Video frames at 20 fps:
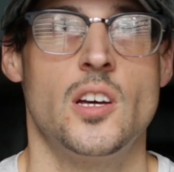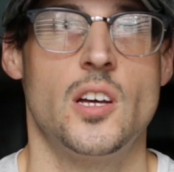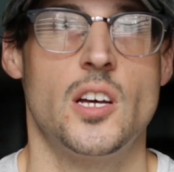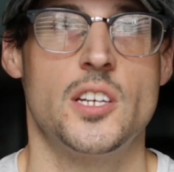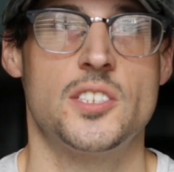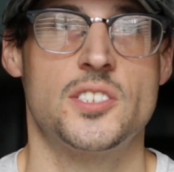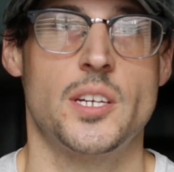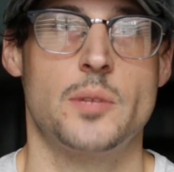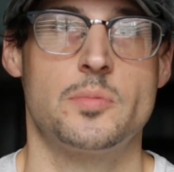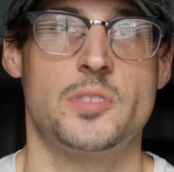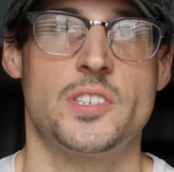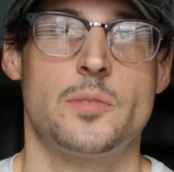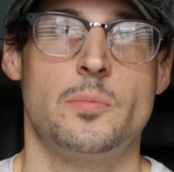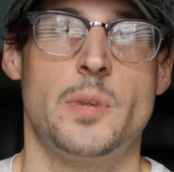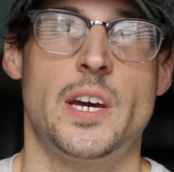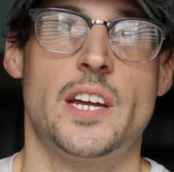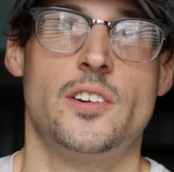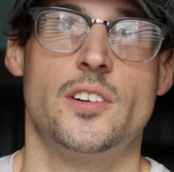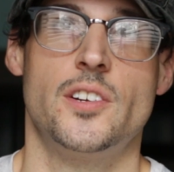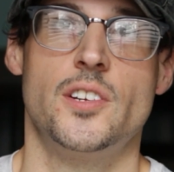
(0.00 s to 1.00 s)
a subject
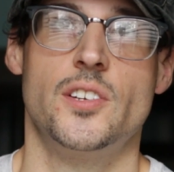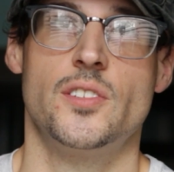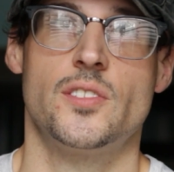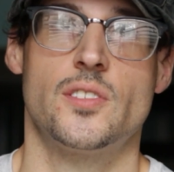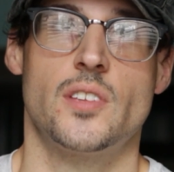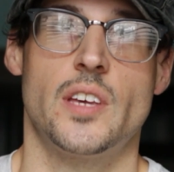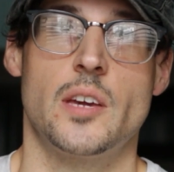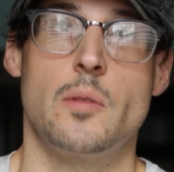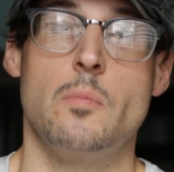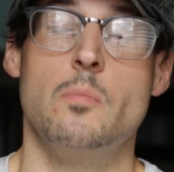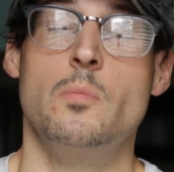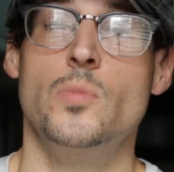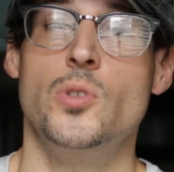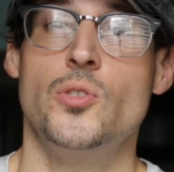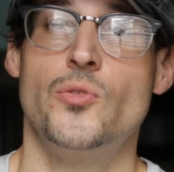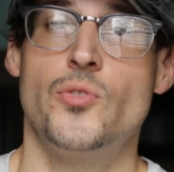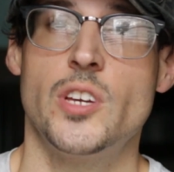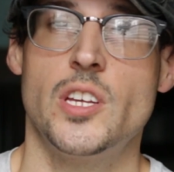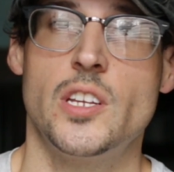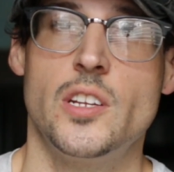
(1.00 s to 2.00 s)
matter is
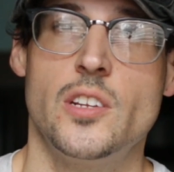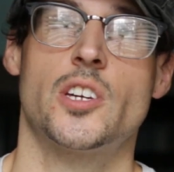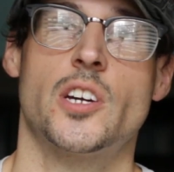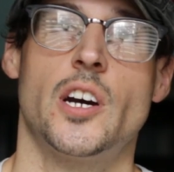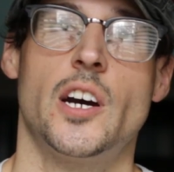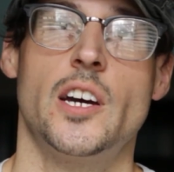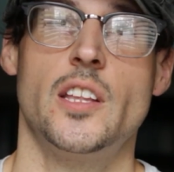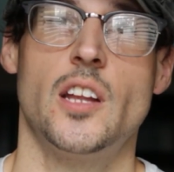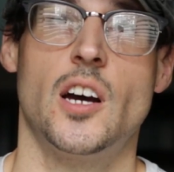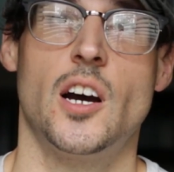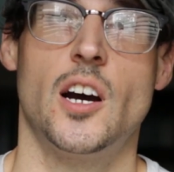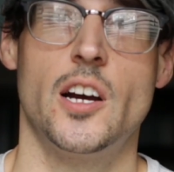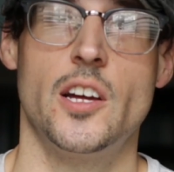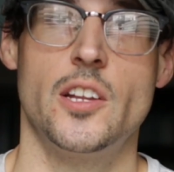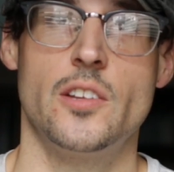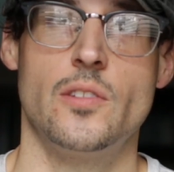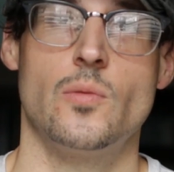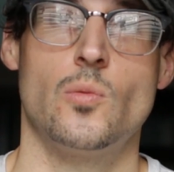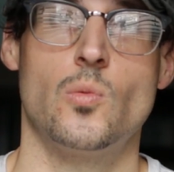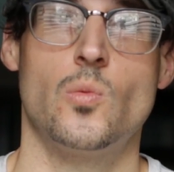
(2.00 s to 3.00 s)
moving, cut
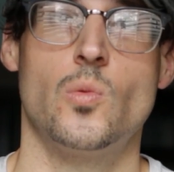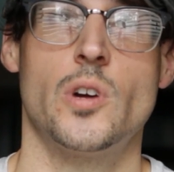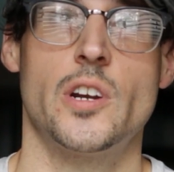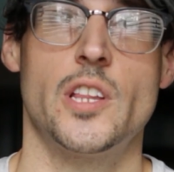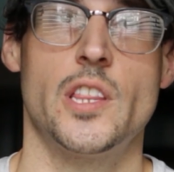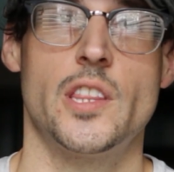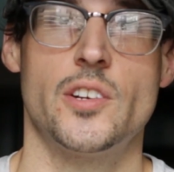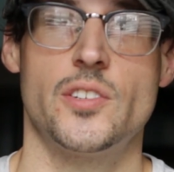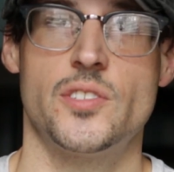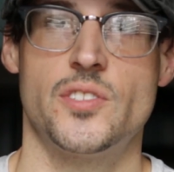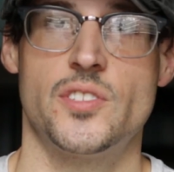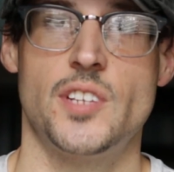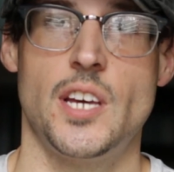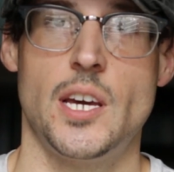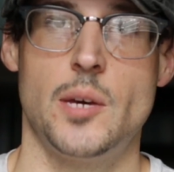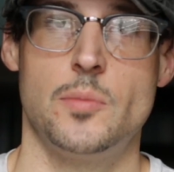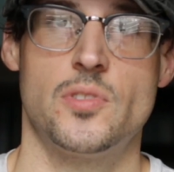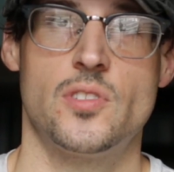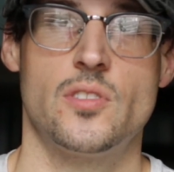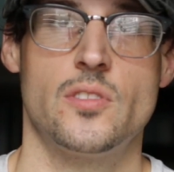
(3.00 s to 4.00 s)
on one of their
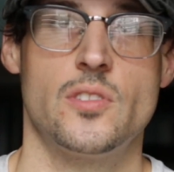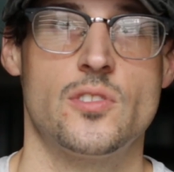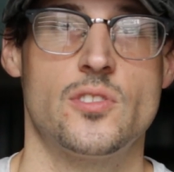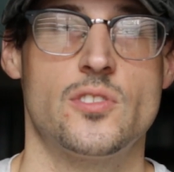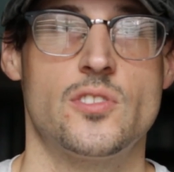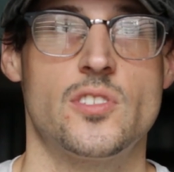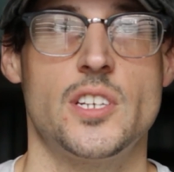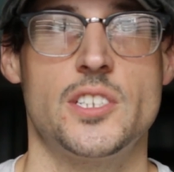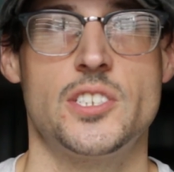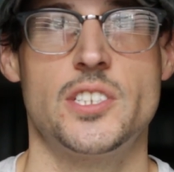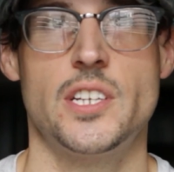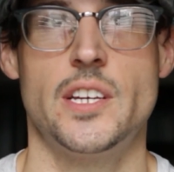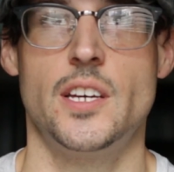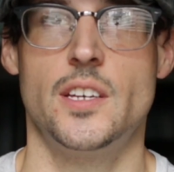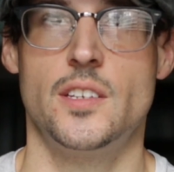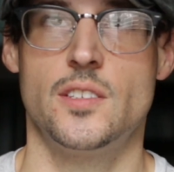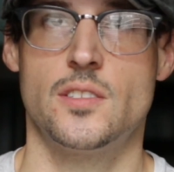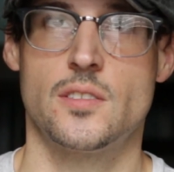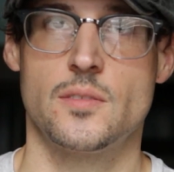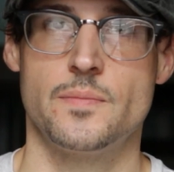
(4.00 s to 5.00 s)
steps, such
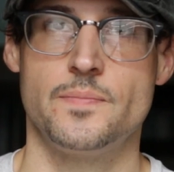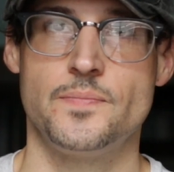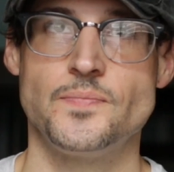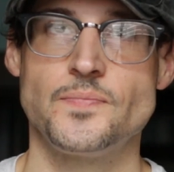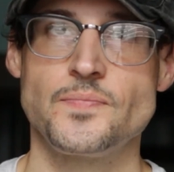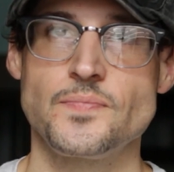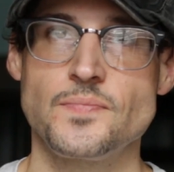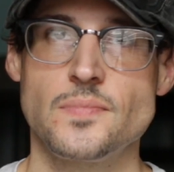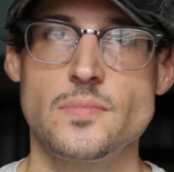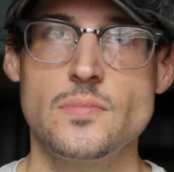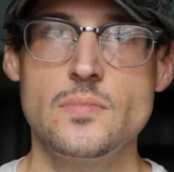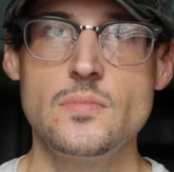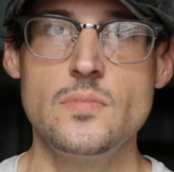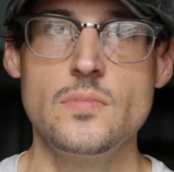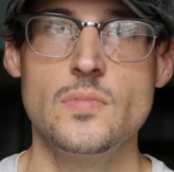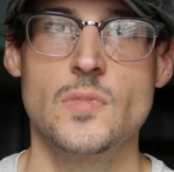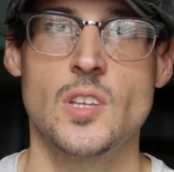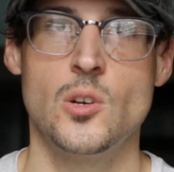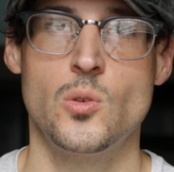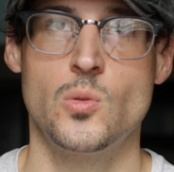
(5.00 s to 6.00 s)
as
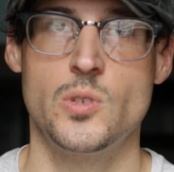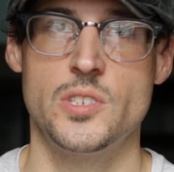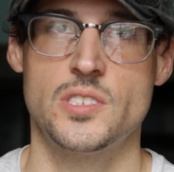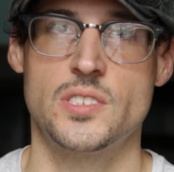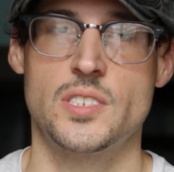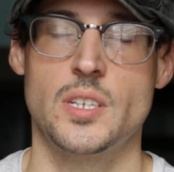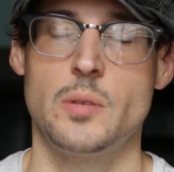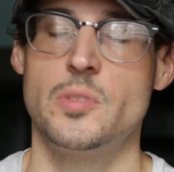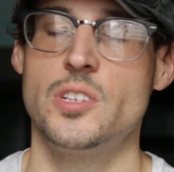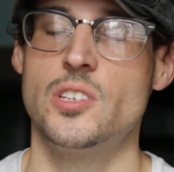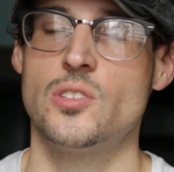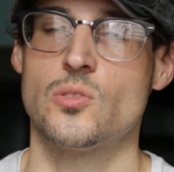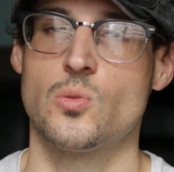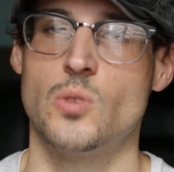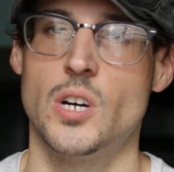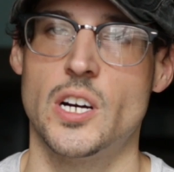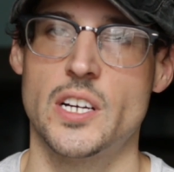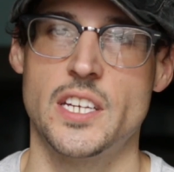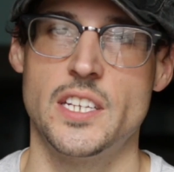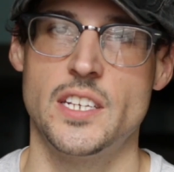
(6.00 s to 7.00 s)
when somebody is
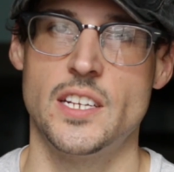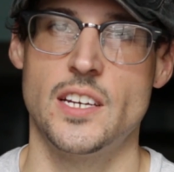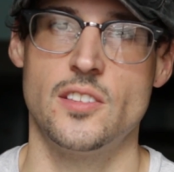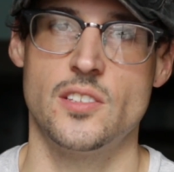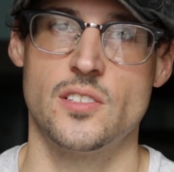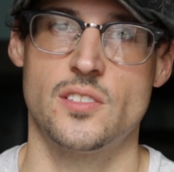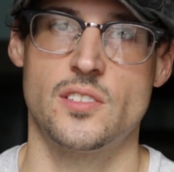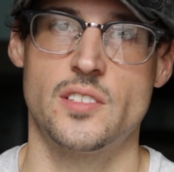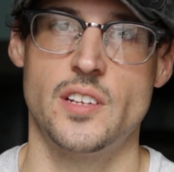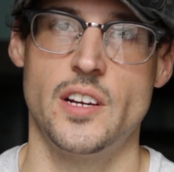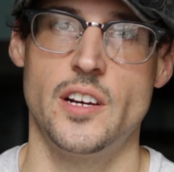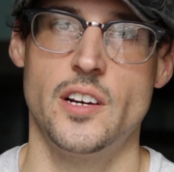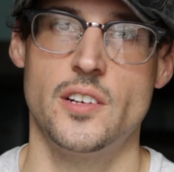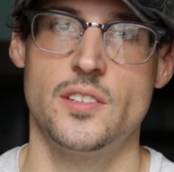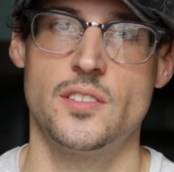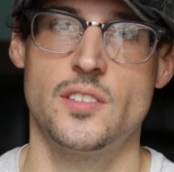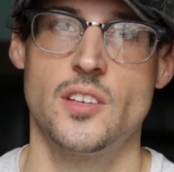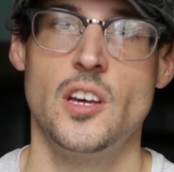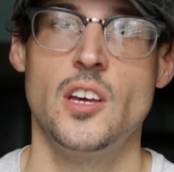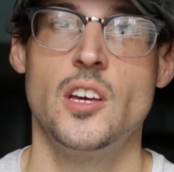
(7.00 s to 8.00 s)
walking down the
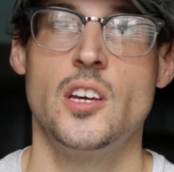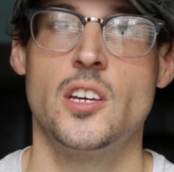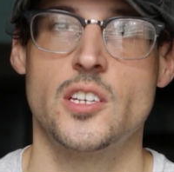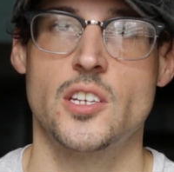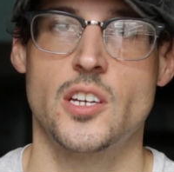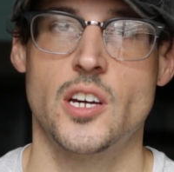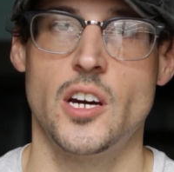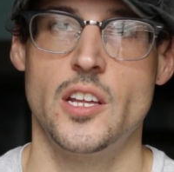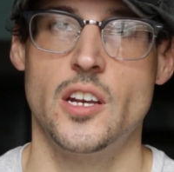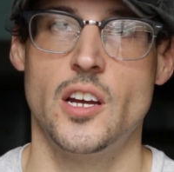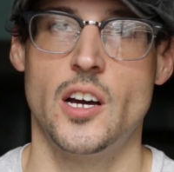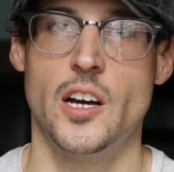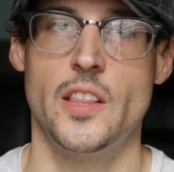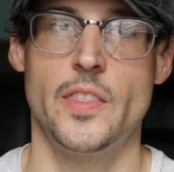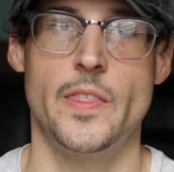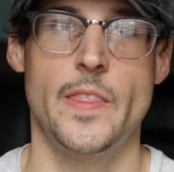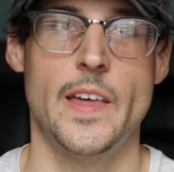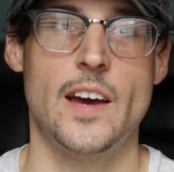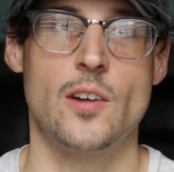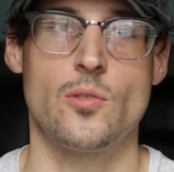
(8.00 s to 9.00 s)
stairs, cut
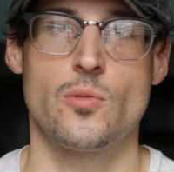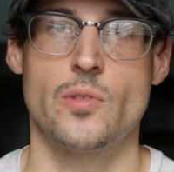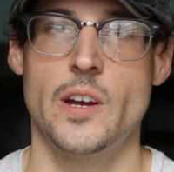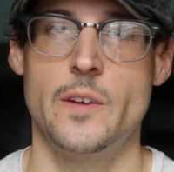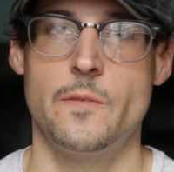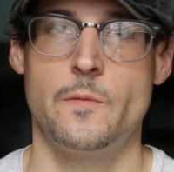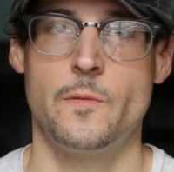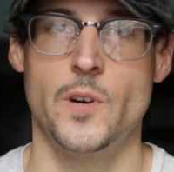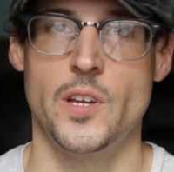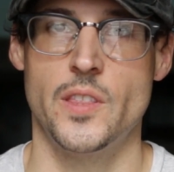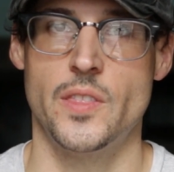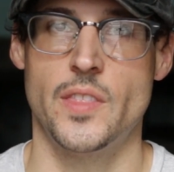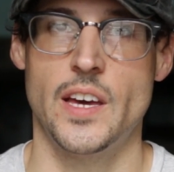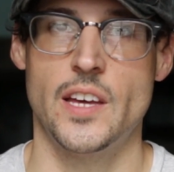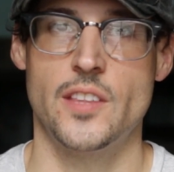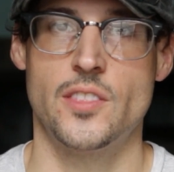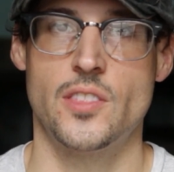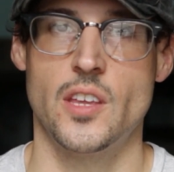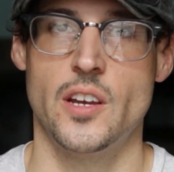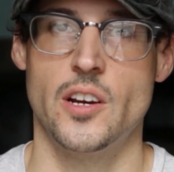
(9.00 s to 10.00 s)
on that right foot
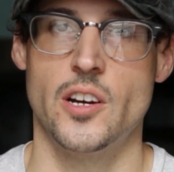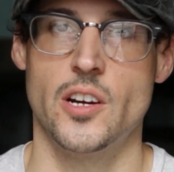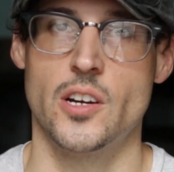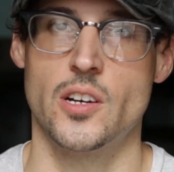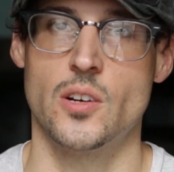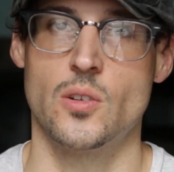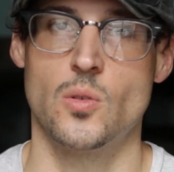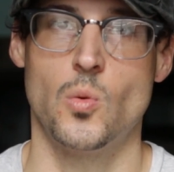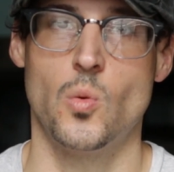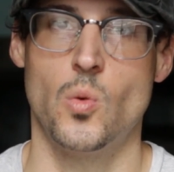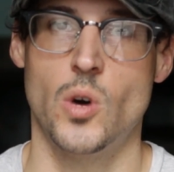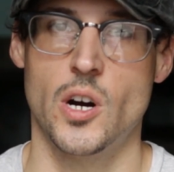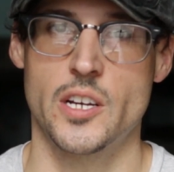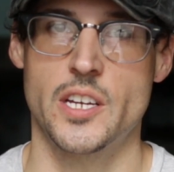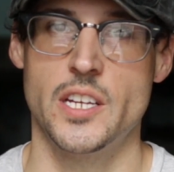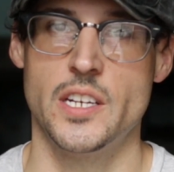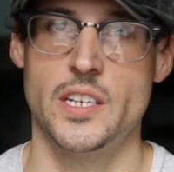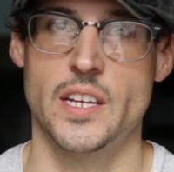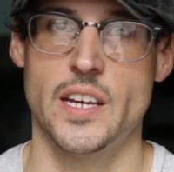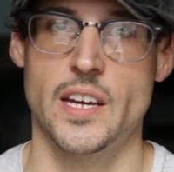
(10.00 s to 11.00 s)
that they're
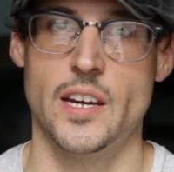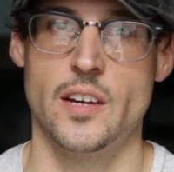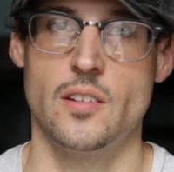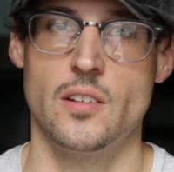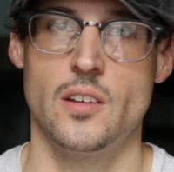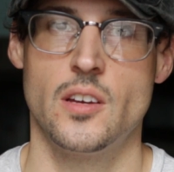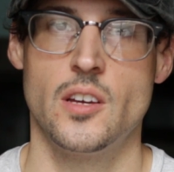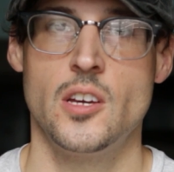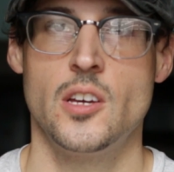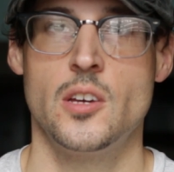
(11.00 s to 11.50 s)
walking down.